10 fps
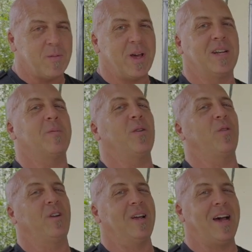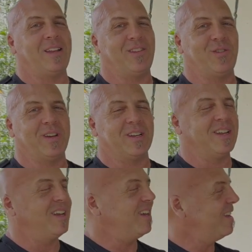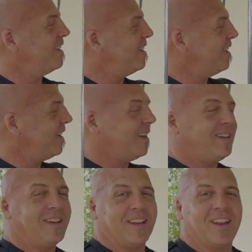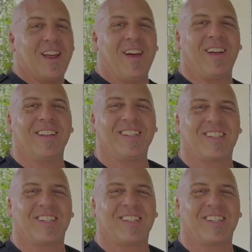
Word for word: a man of my word. I do it, and I did it.